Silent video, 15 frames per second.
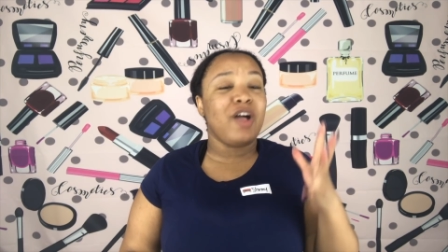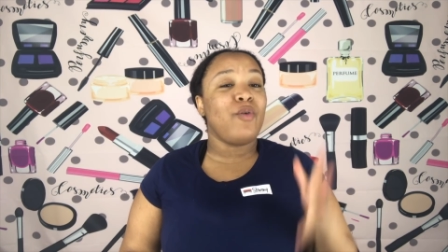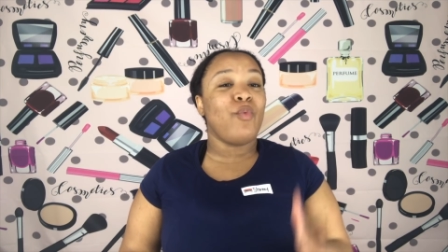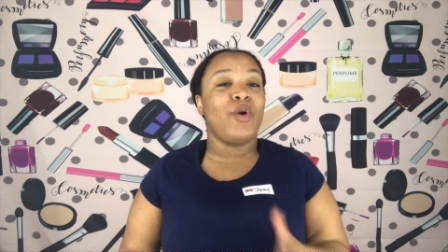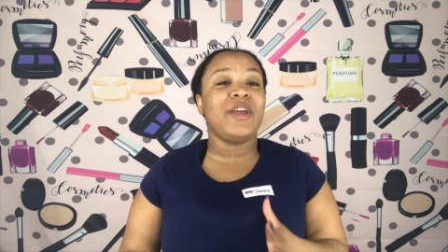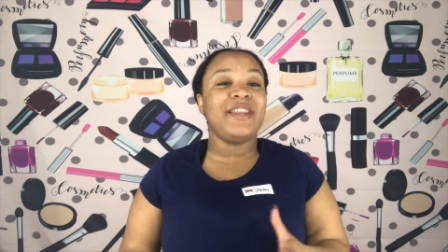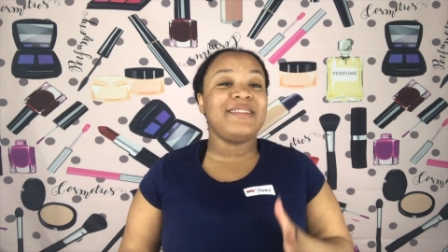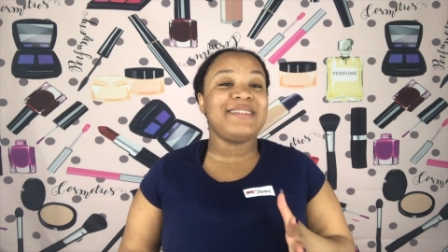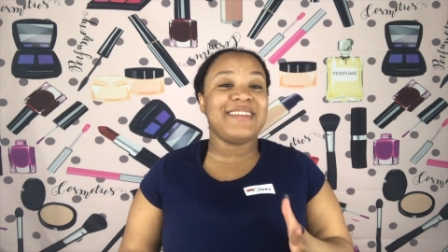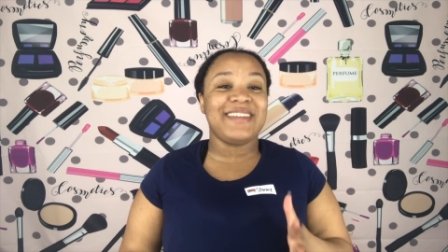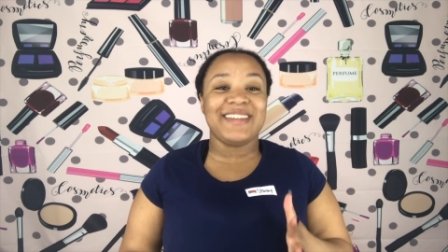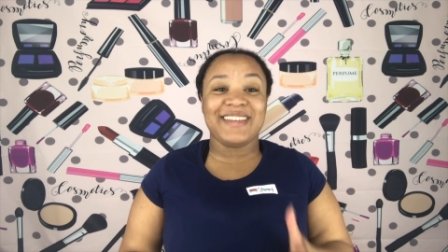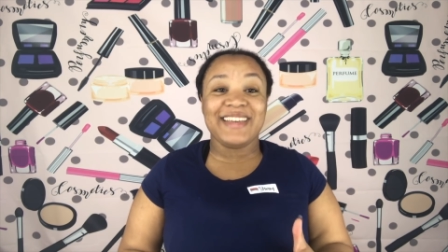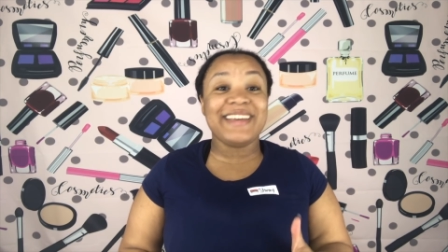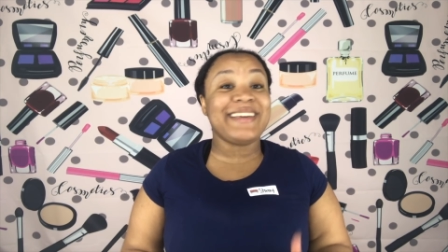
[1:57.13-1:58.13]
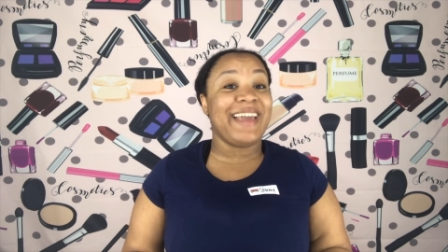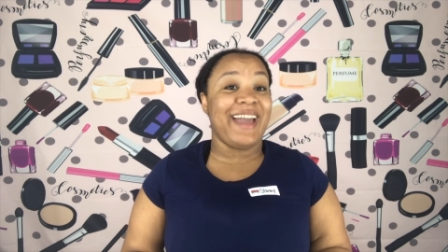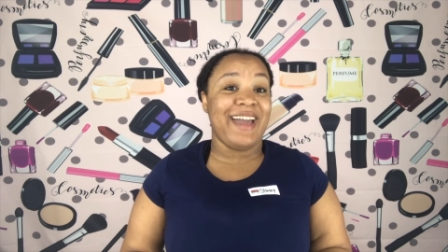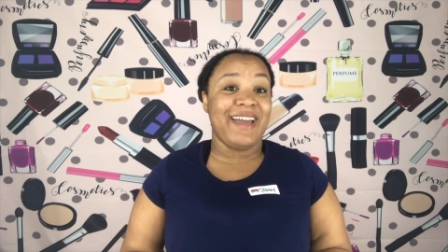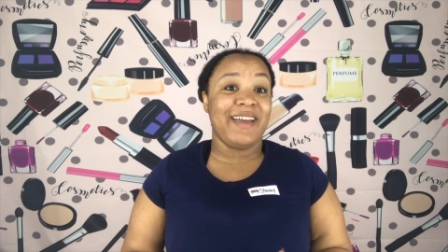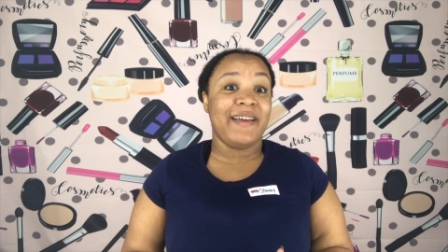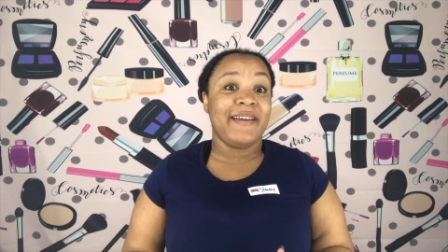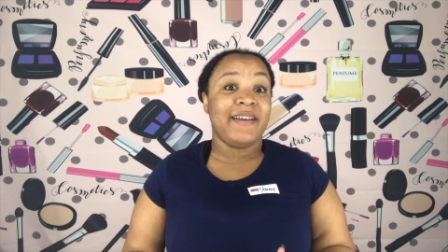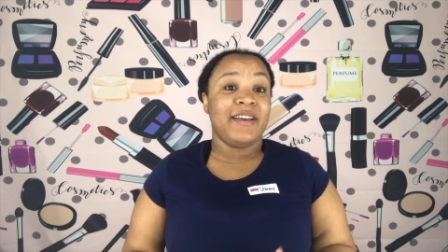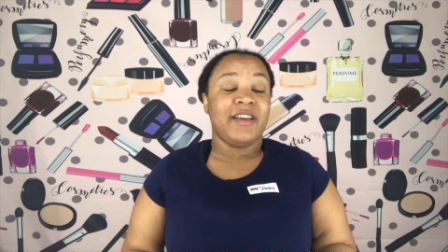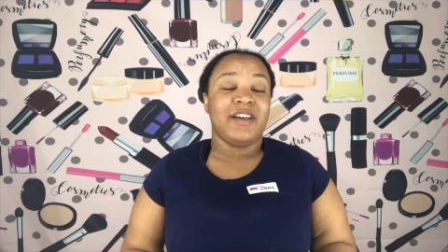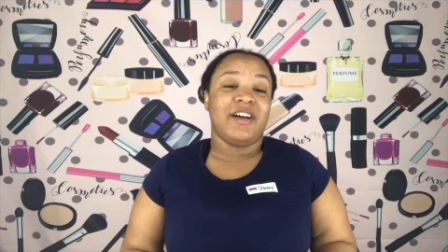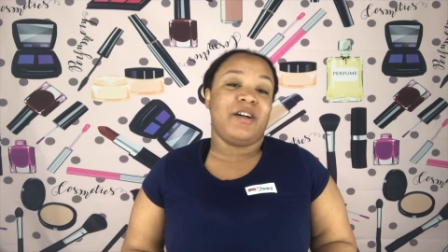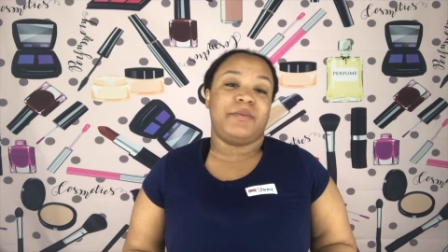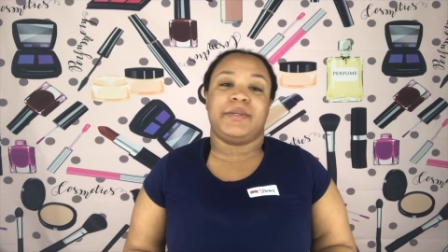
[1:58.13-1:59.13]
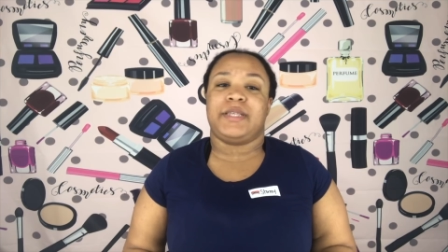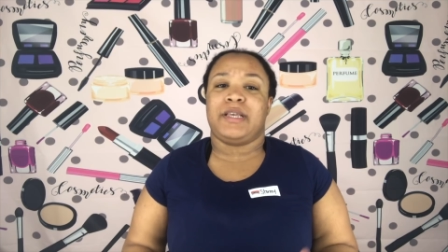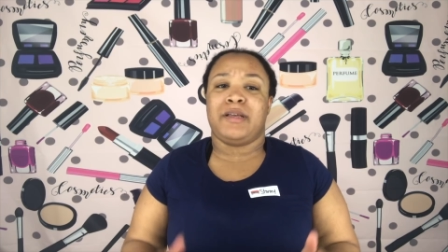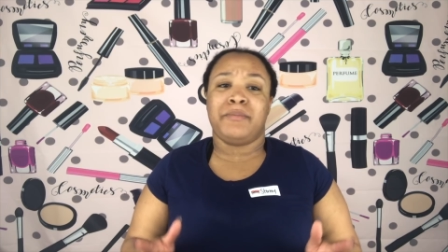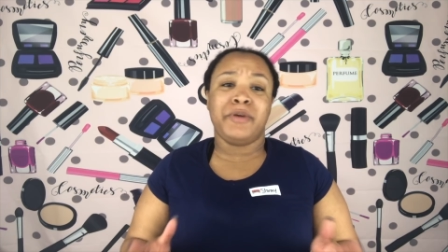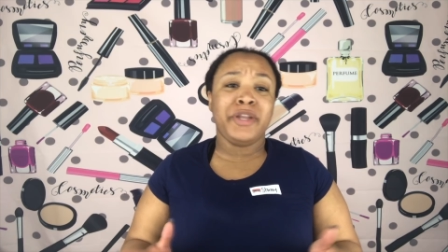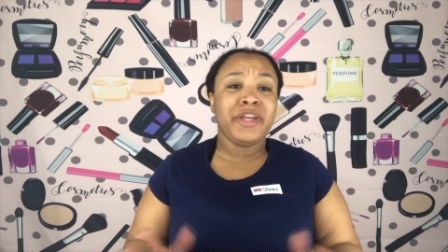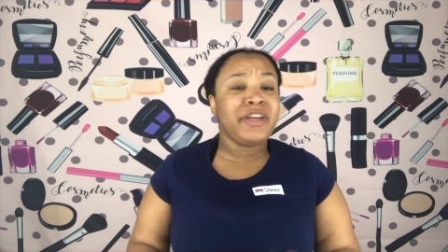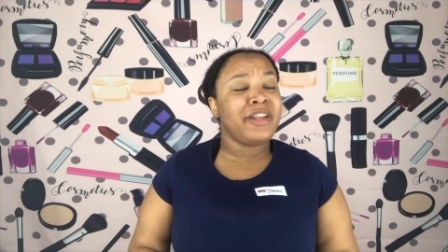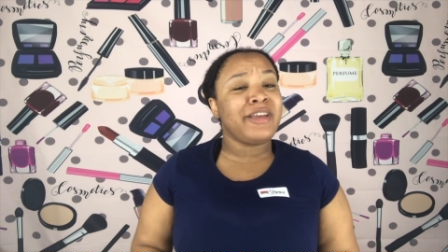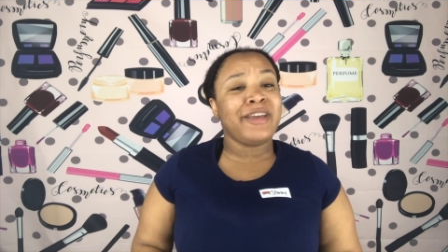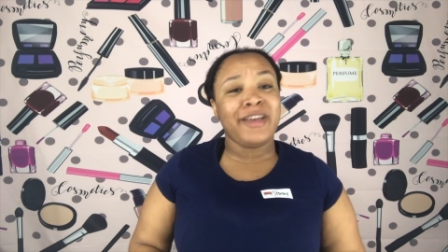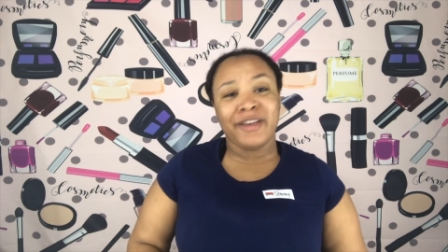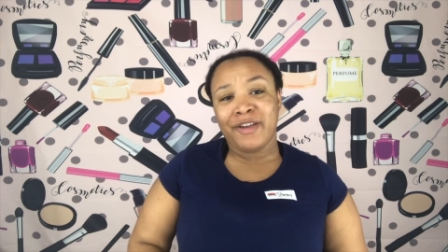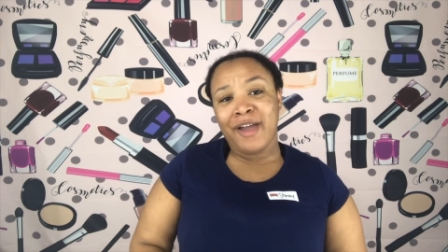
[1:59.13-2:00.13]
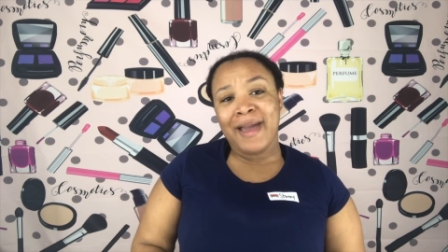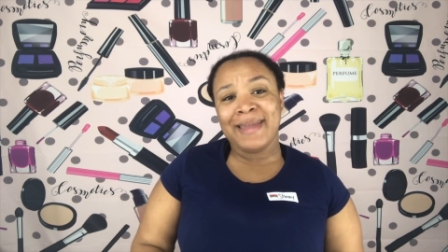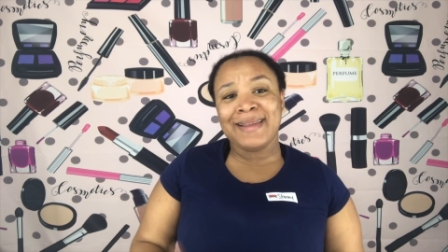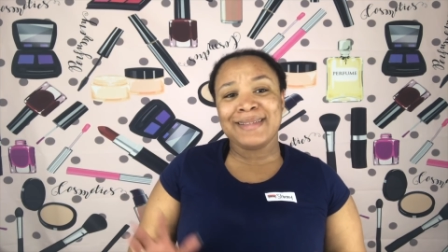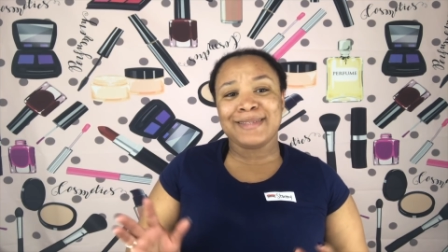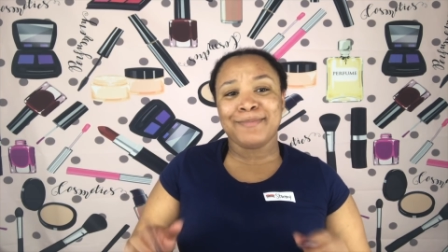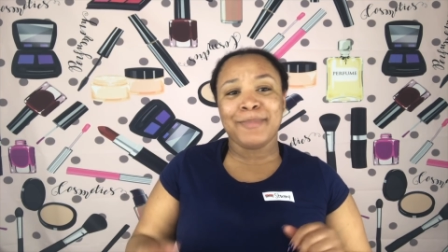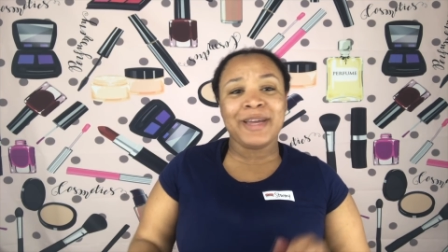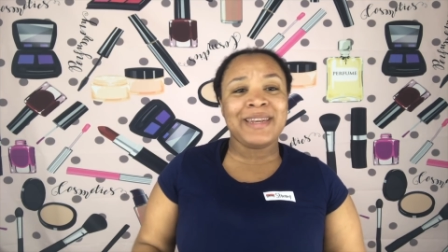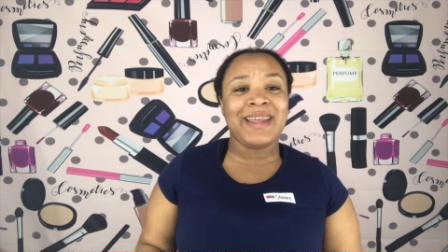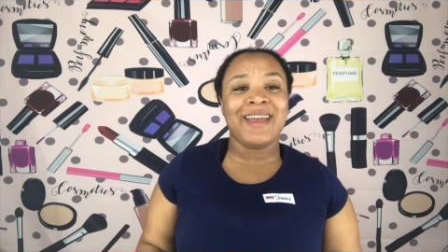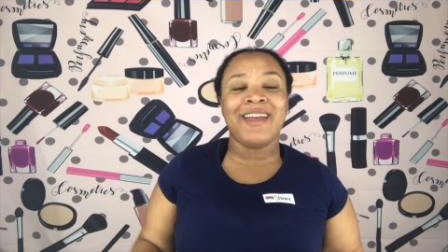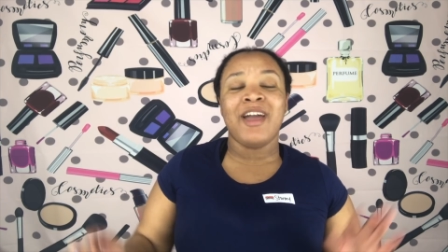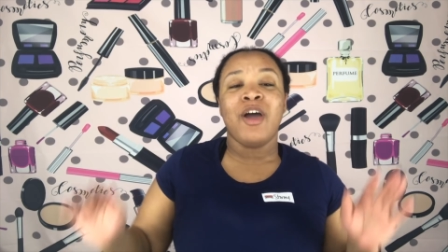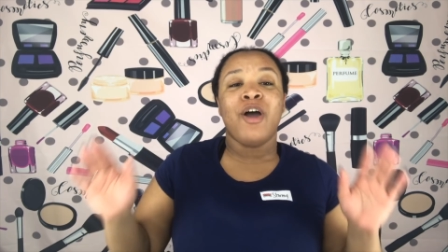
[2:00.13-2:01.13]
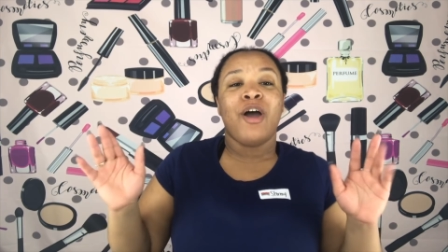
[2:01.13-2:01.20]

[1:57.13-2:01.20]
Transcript: wanted to get a kit kat I was like, I'm going to get a Kit Kat. It's Monday.